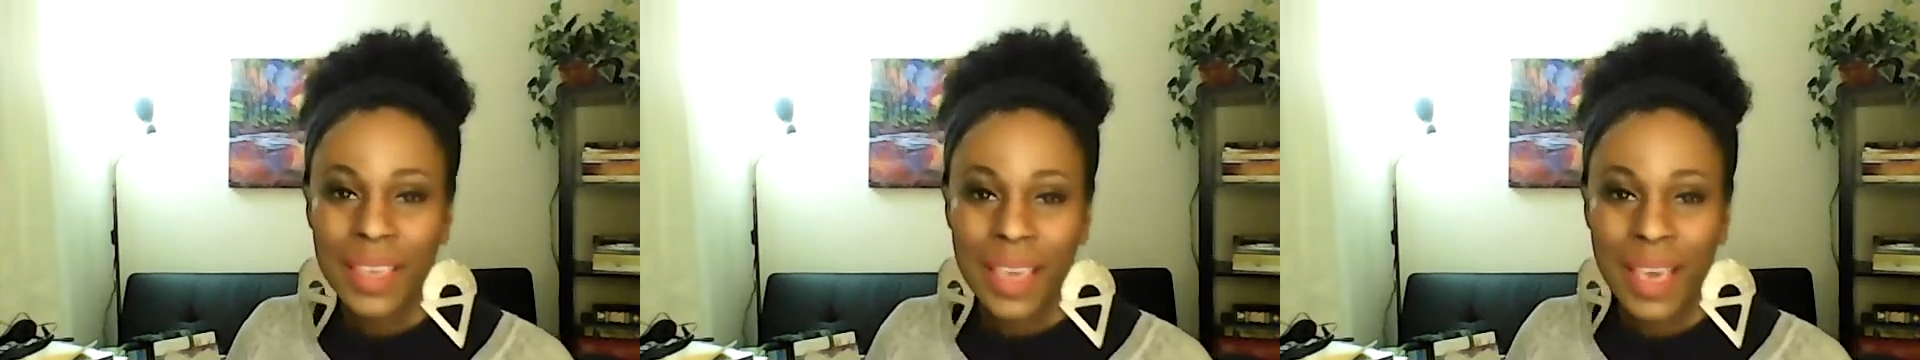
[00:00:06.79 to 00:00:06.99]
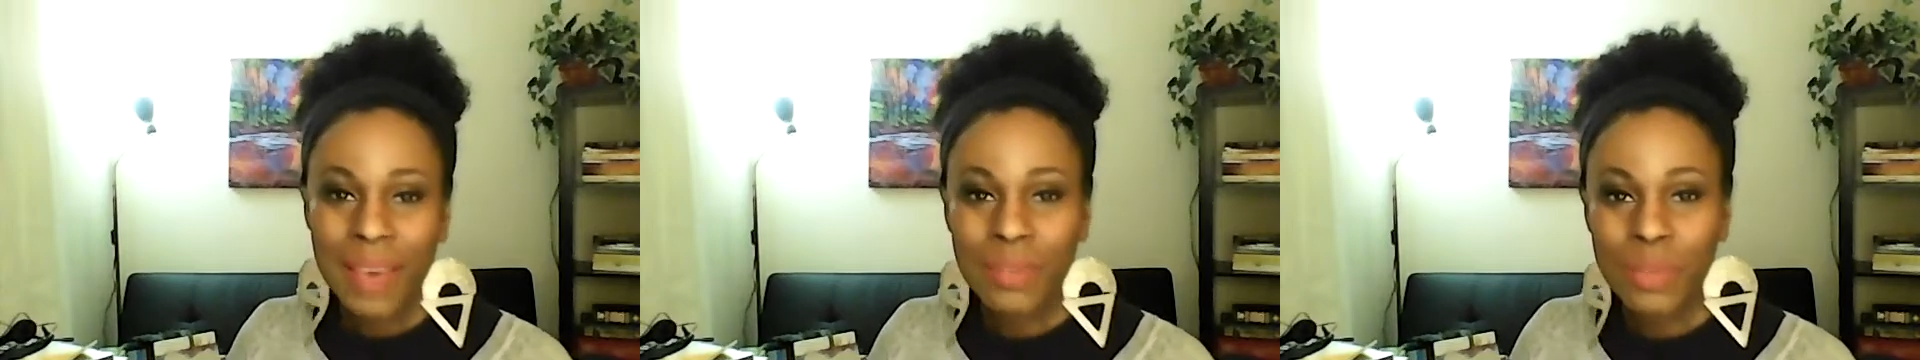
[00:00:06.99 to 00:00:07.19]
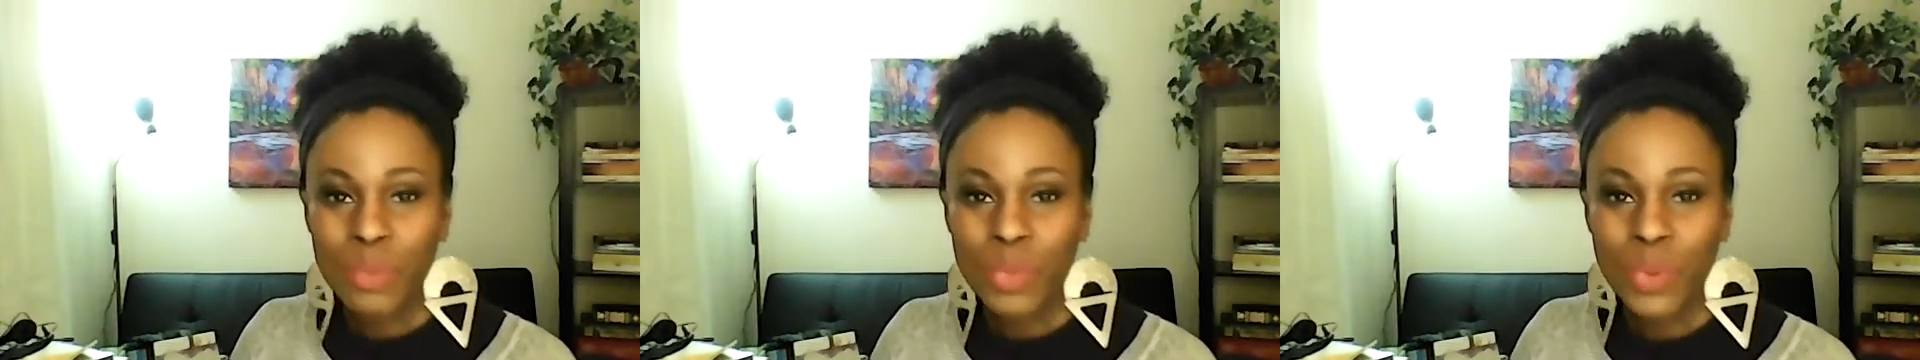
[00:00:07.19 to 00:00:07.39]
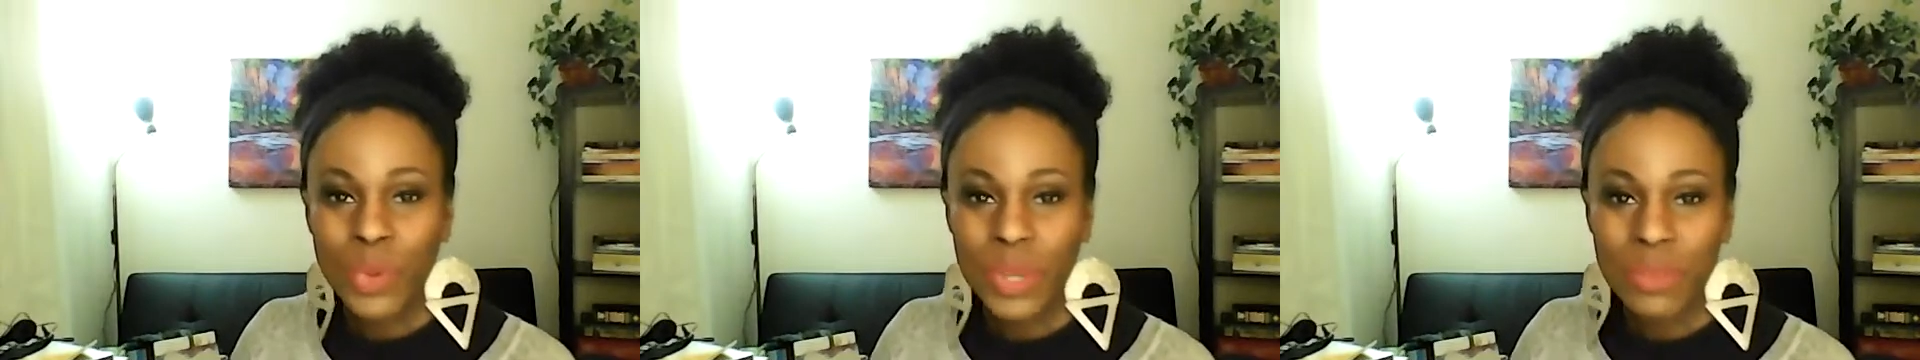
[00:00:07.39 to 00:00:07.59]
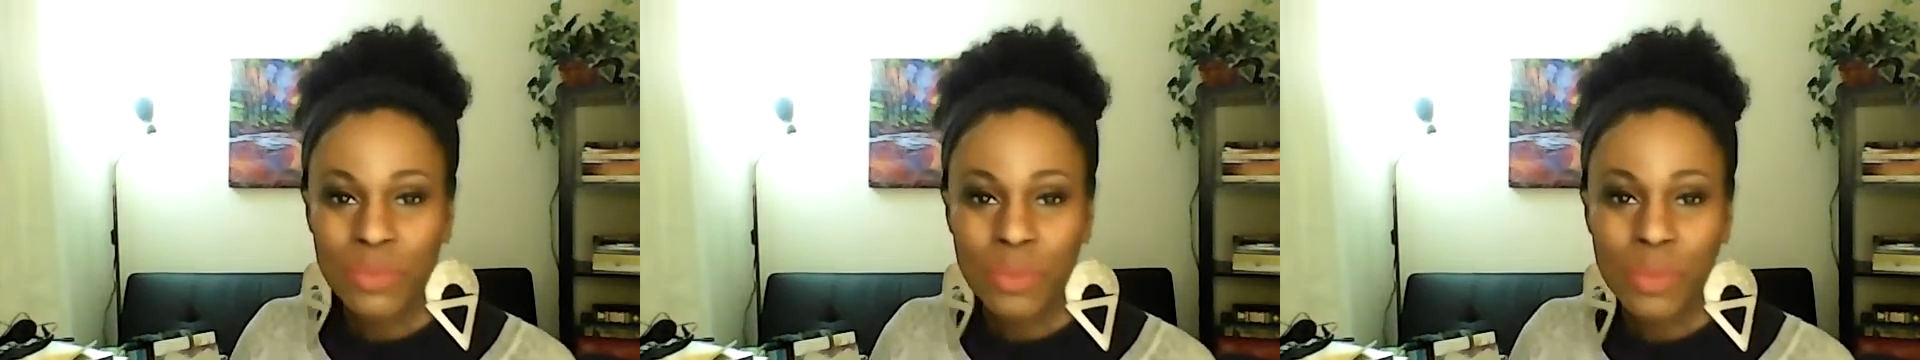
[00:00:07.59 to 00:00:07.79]
have a
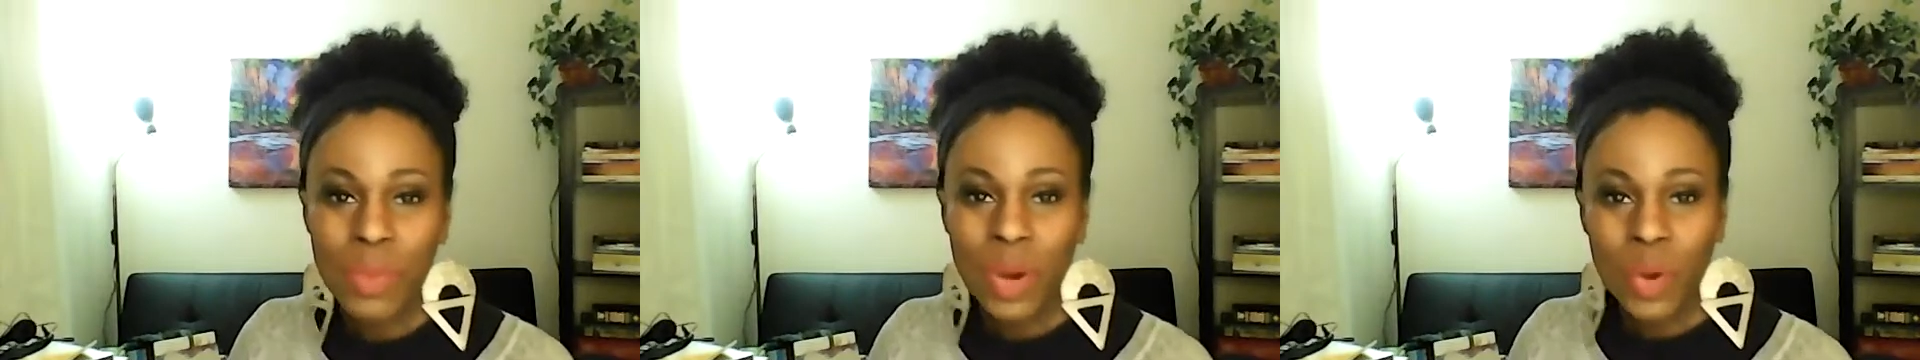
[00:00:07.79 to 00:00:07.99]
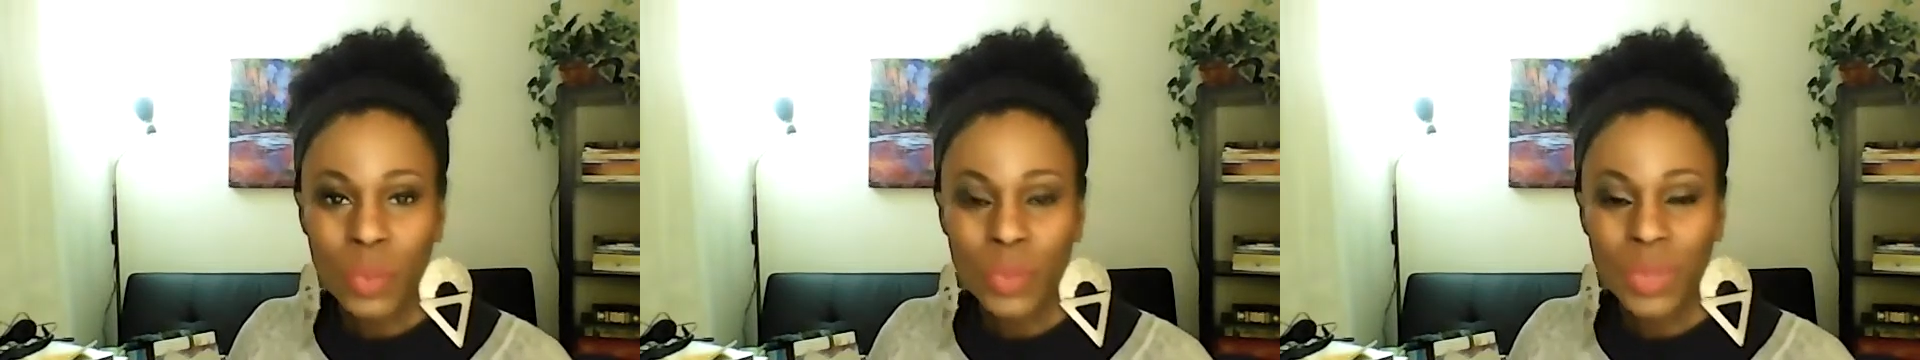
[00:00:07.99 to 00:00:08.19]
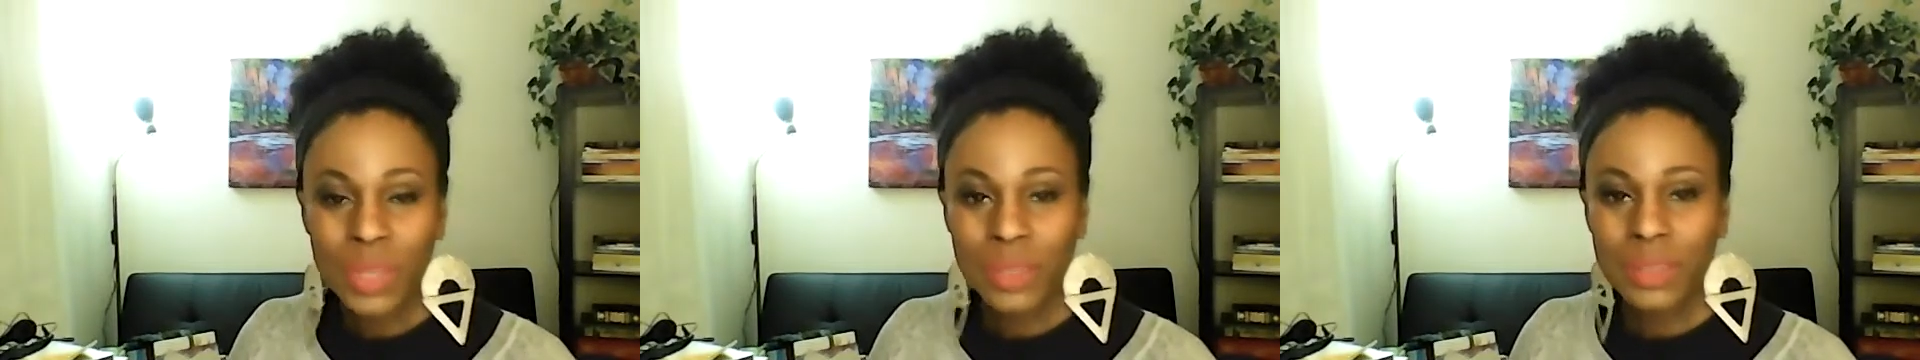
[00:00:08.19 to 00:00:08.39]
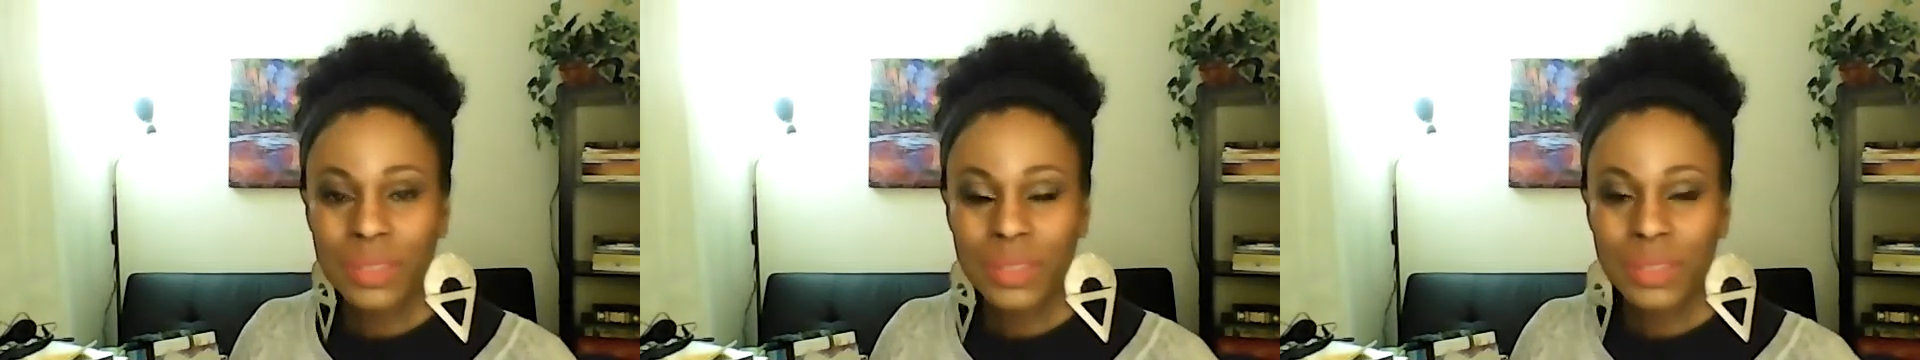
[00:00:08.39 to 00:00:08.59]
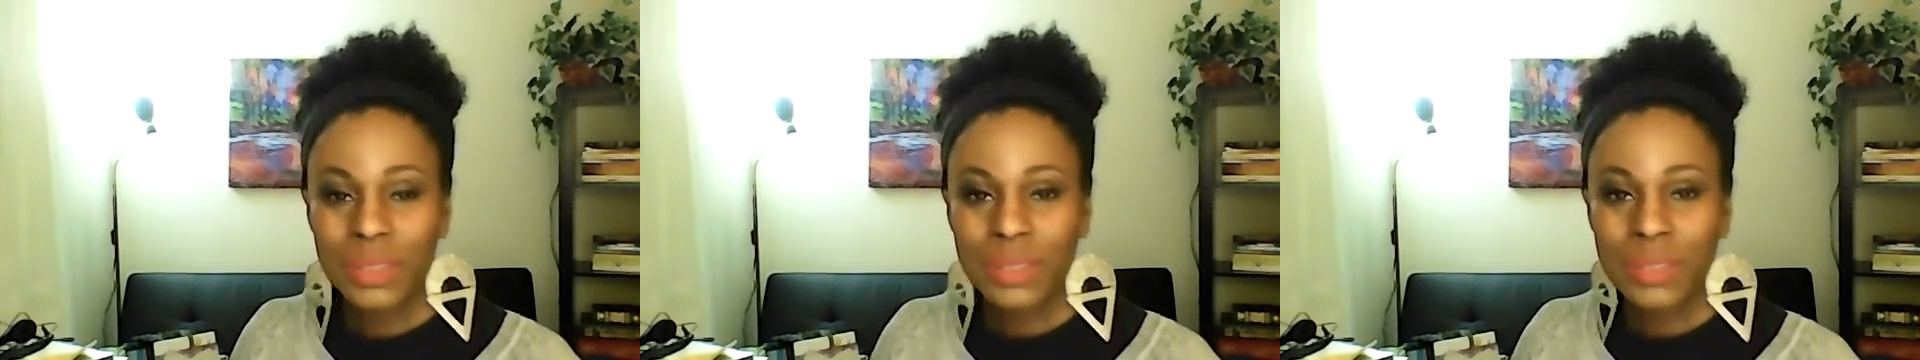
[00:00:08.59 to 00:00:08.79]
brief moment